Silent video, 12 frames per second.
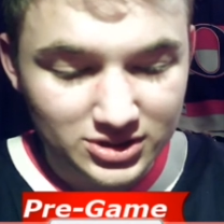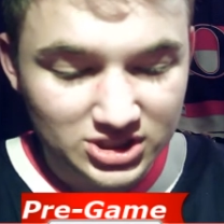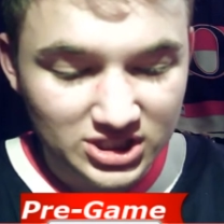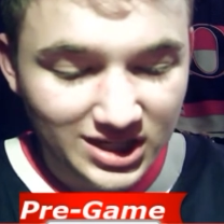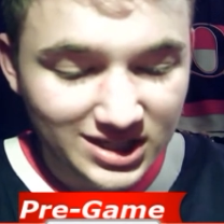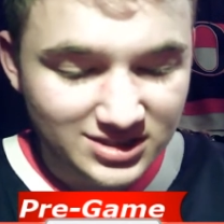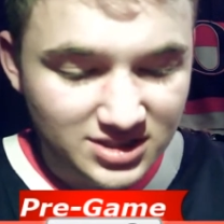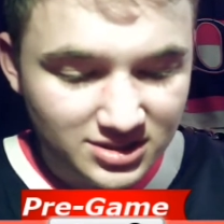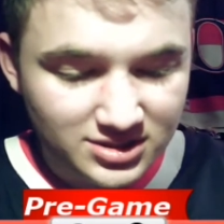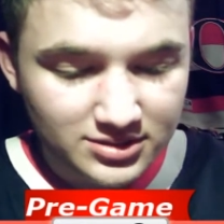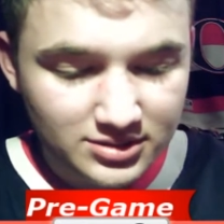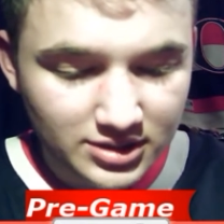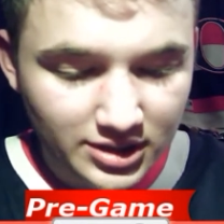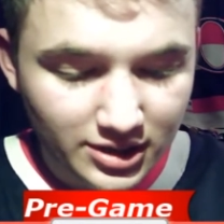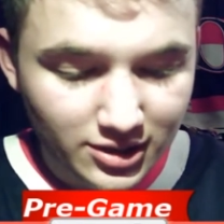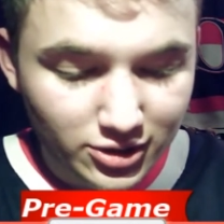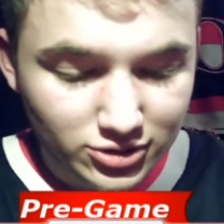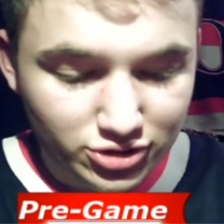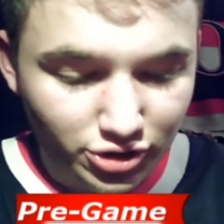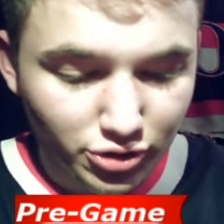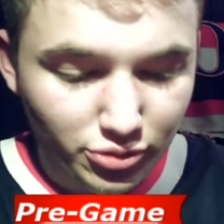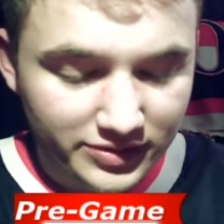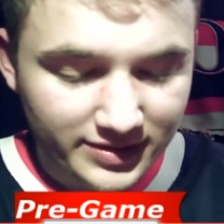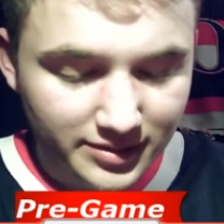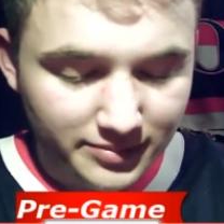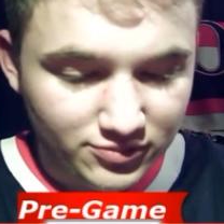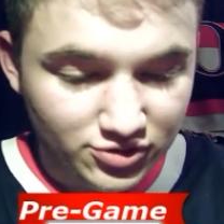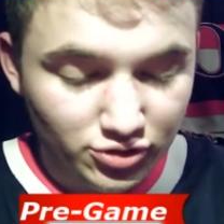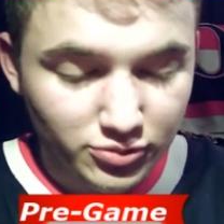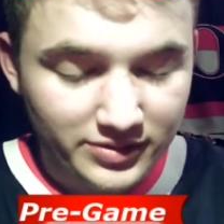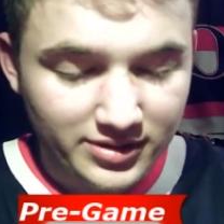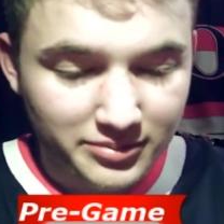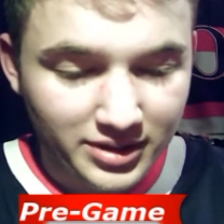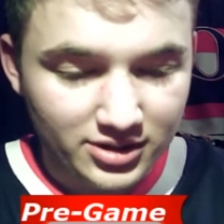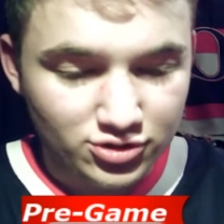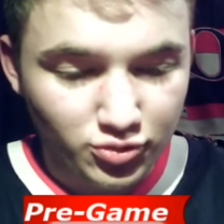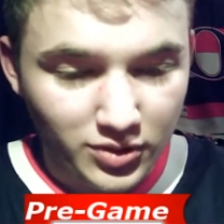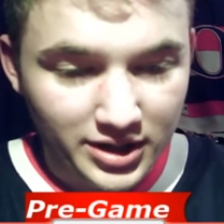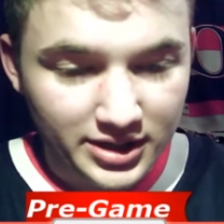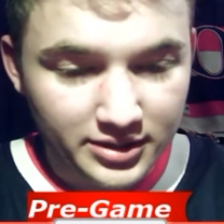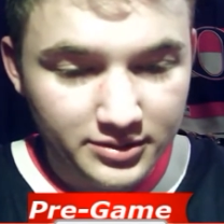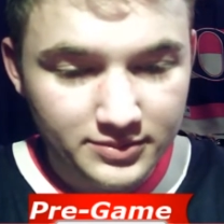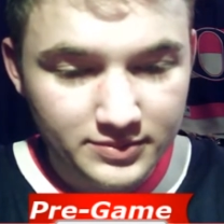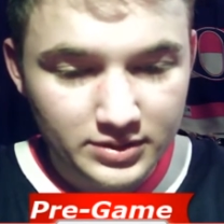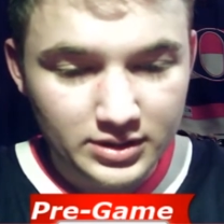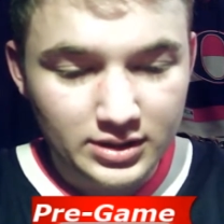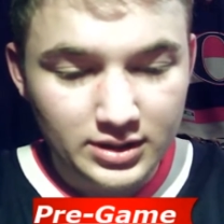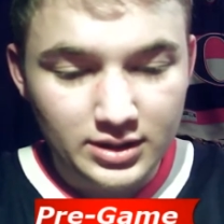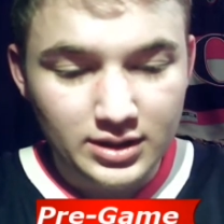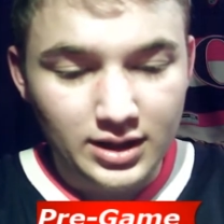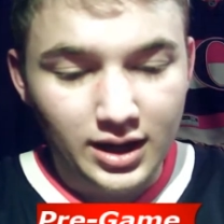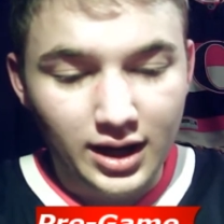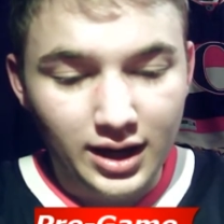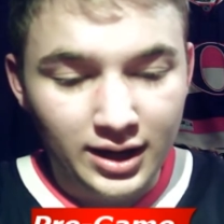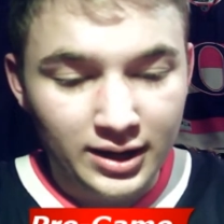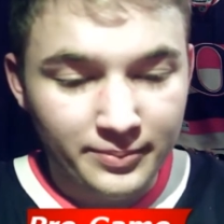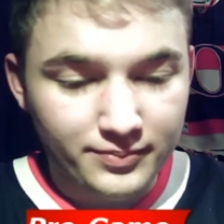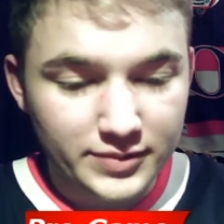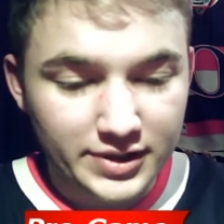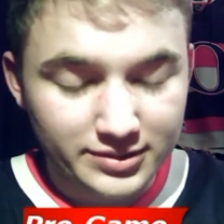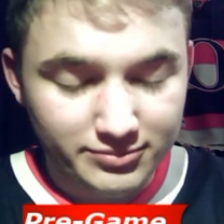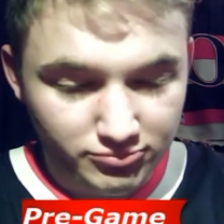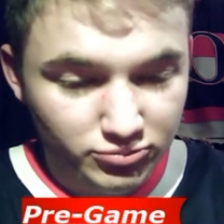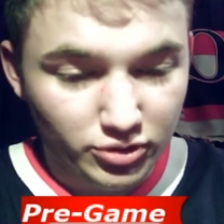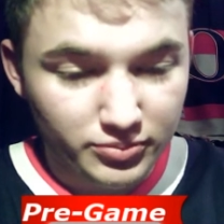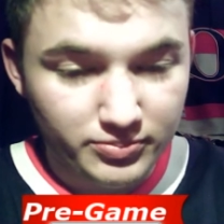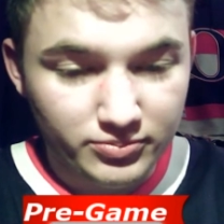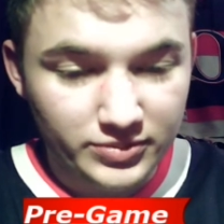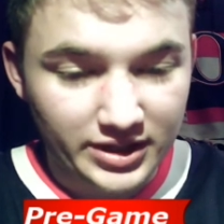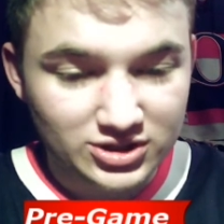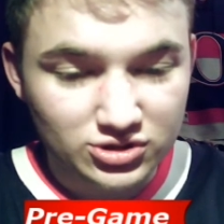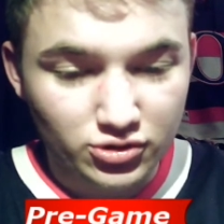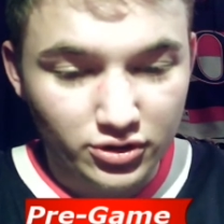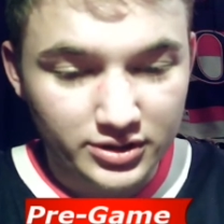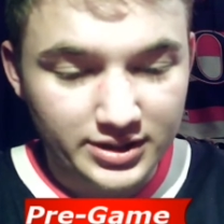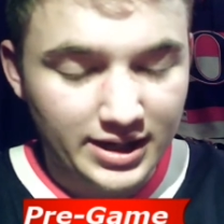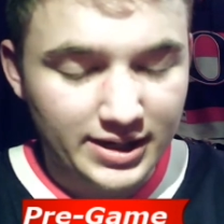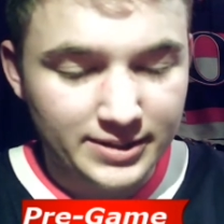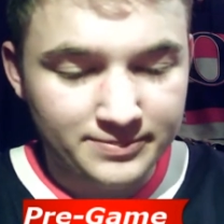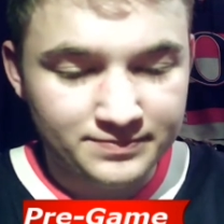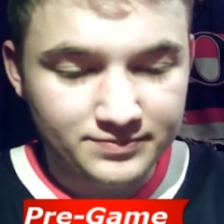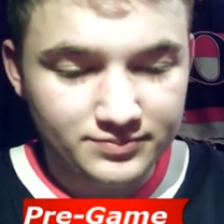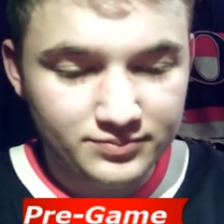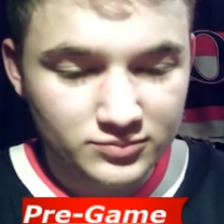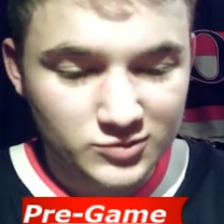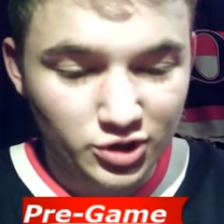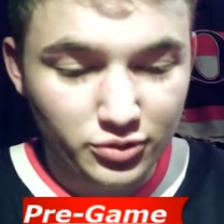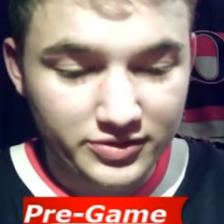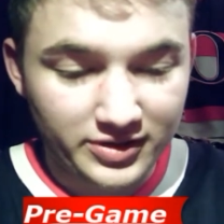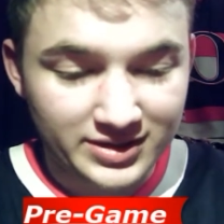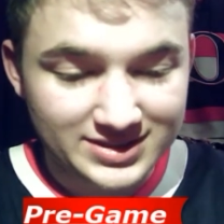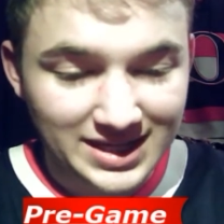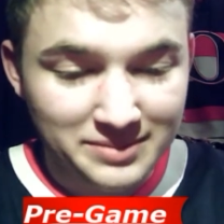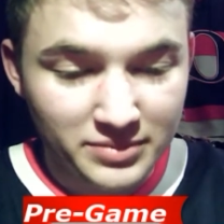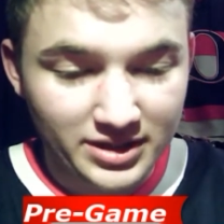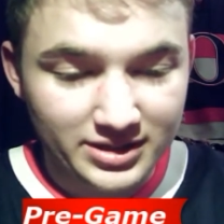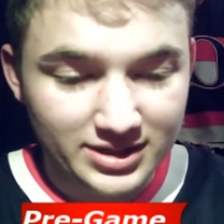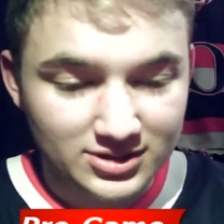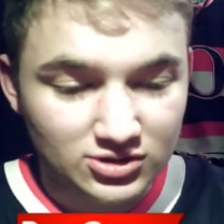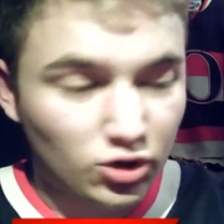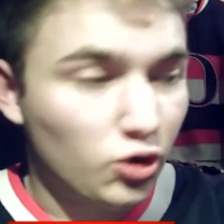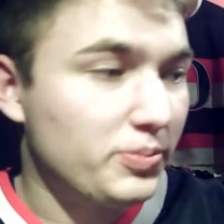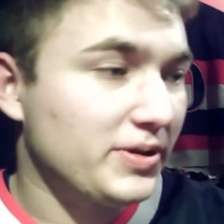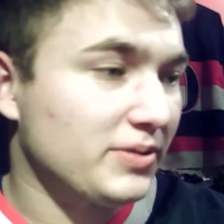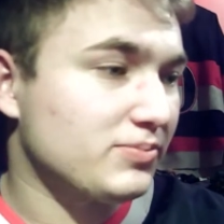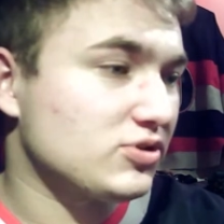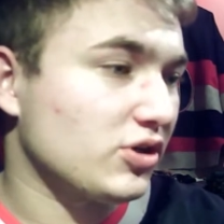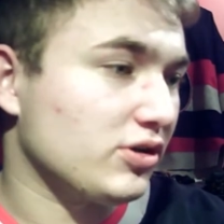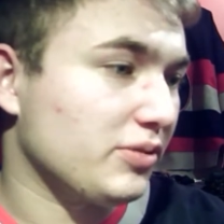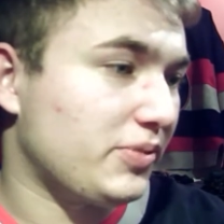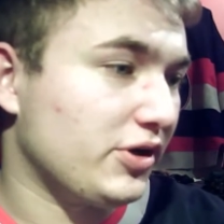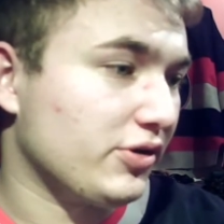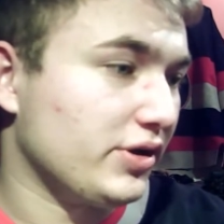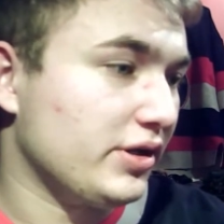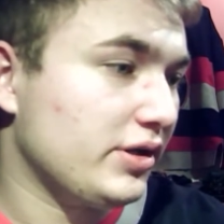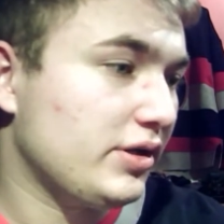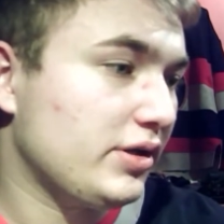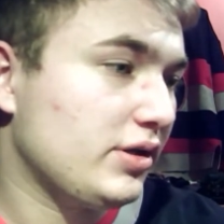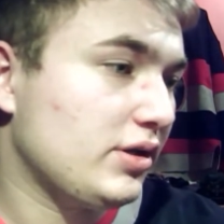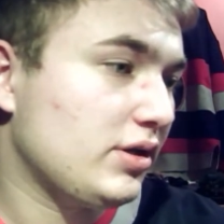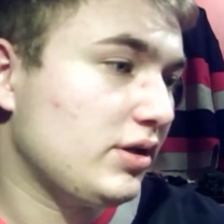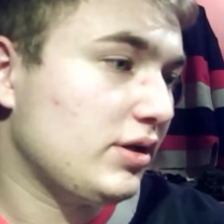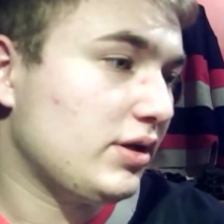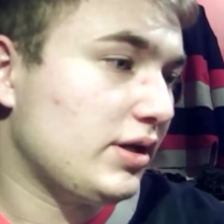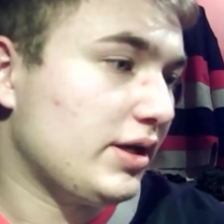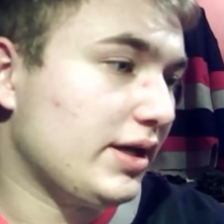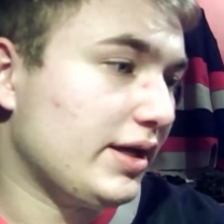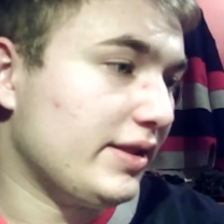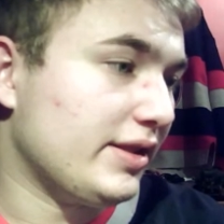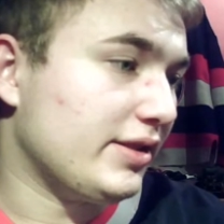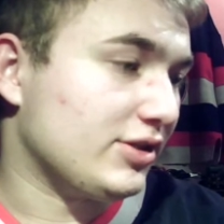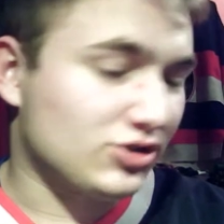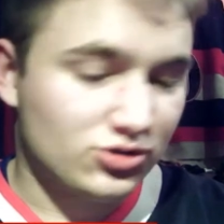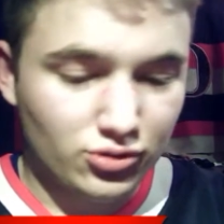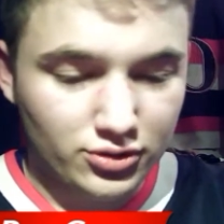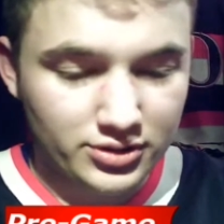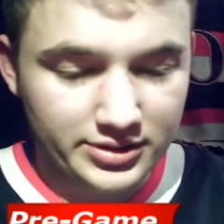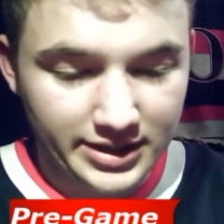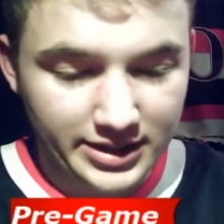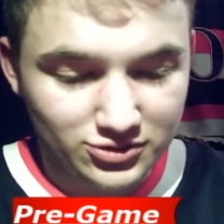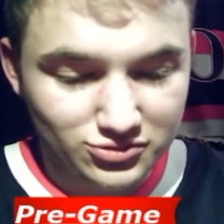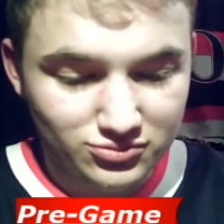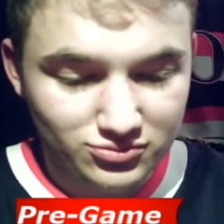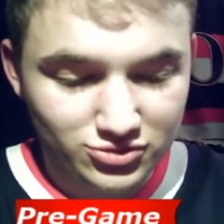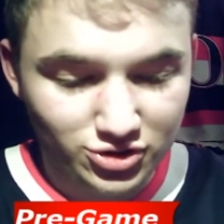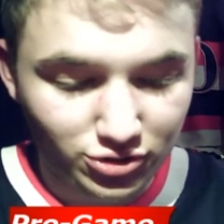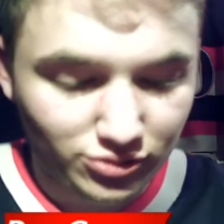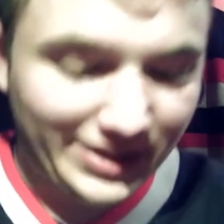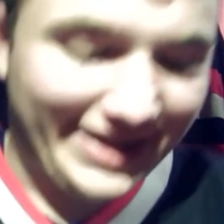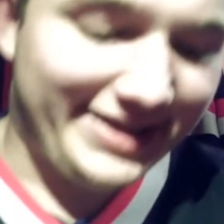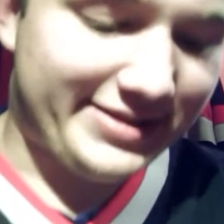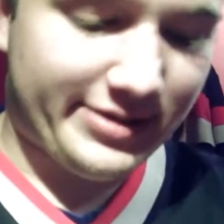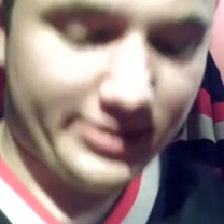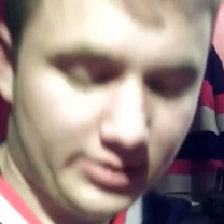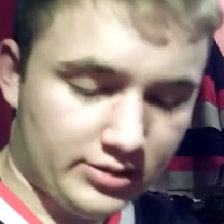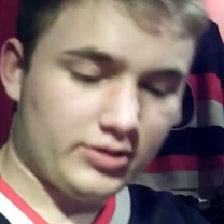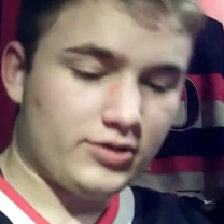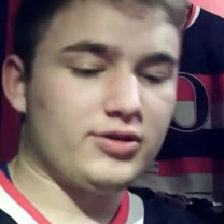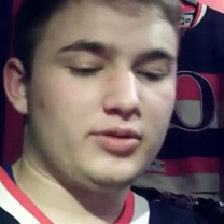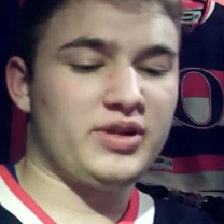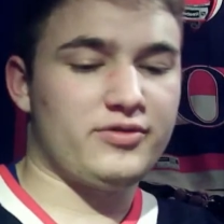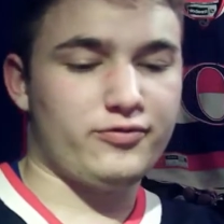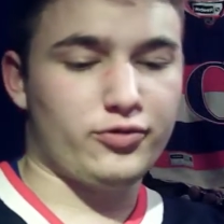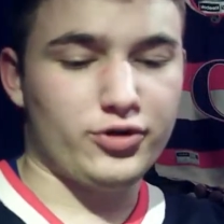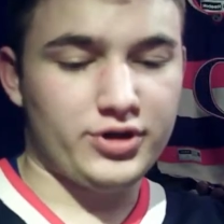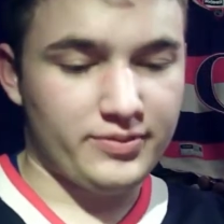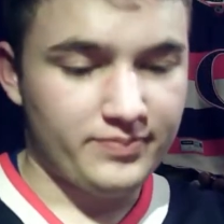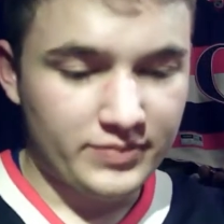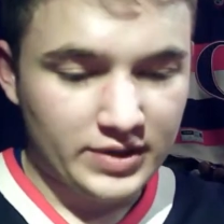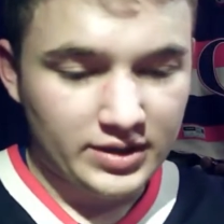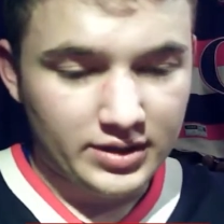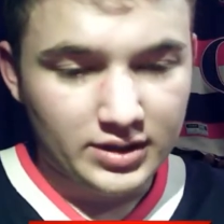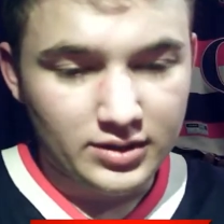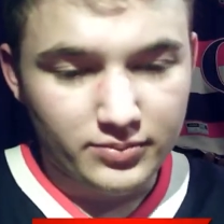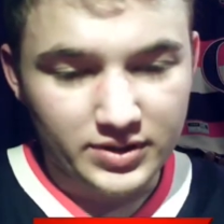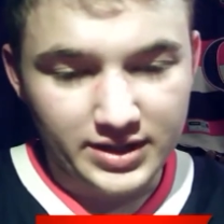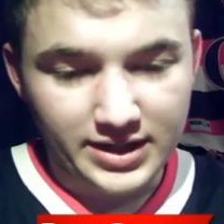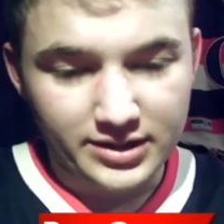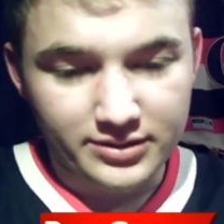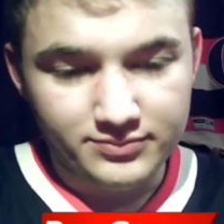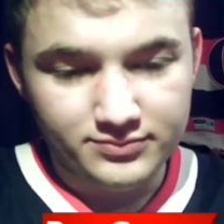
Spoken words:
Jesus. 2 within a minute 20. And well, they scored 2 within the same minute at this opening start of the period. and then they scored too late to the minute 40. But yeah.